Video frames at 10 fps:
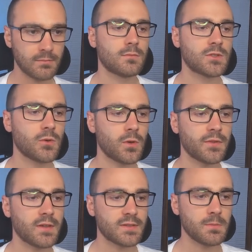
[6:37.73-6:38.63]
So
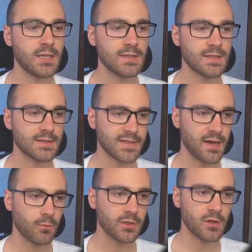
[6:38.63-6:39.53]
what this means is
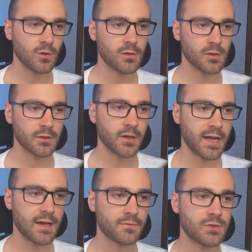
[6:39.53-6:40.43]
that we no longer
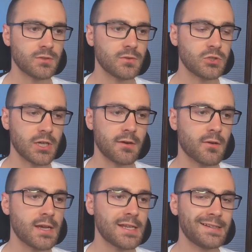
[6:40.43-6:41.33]
have to
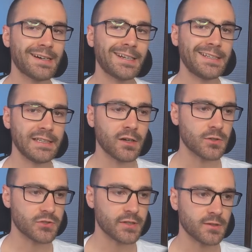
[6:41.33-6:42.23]
generate an ID
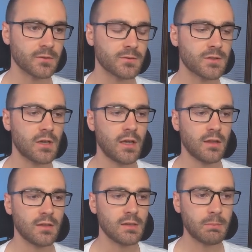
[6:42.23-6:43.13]
ourselves.
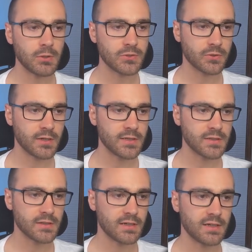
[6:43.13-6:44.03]
The
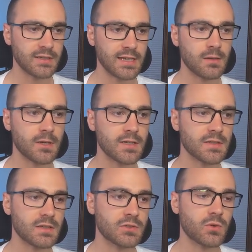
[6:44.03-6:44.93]
Postgres
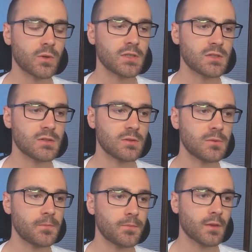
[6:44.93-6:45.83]
database is going
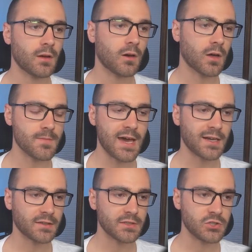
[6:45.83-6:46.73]
to
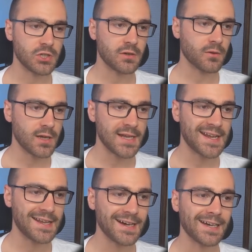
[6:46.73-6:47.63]
automatically generate
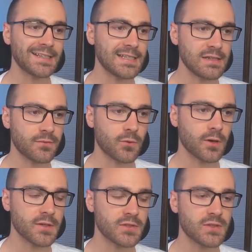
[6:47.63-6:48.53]
an ID for
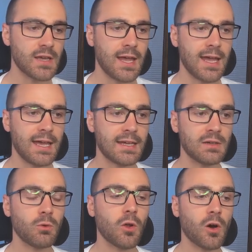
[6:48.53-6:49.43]
us, and
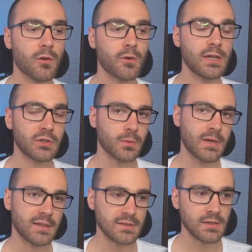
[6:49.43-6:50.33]
it will auto
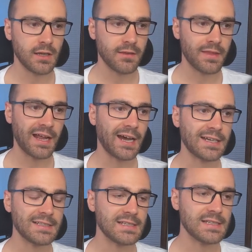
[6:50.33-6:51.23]
increment that
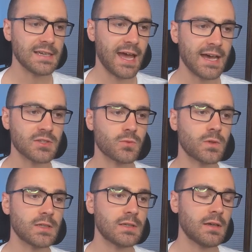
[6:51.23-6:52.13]
ID as
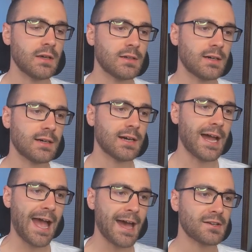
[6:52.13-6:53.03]
we
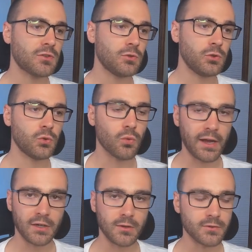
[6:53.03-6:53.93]
add new
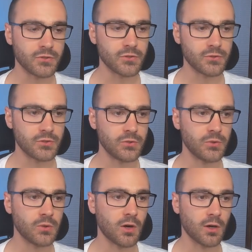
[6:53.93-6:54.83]
records
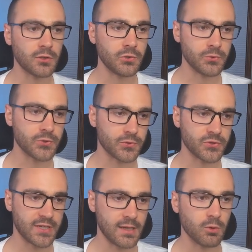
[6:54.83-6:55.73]
to our
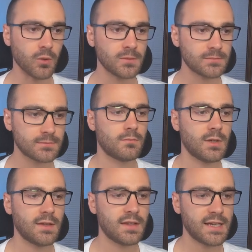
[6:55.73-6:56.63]
users table.
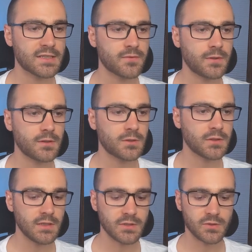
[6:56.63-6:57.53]
And the next field
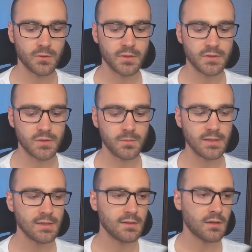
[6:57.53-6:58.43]
is going to
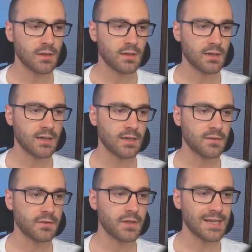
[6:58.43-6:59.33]
be
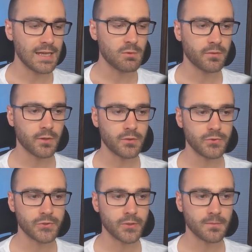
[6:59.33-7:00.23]
the name of our
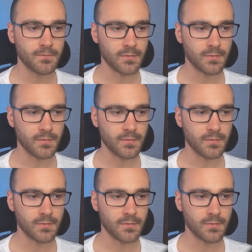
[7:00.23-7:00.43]
user.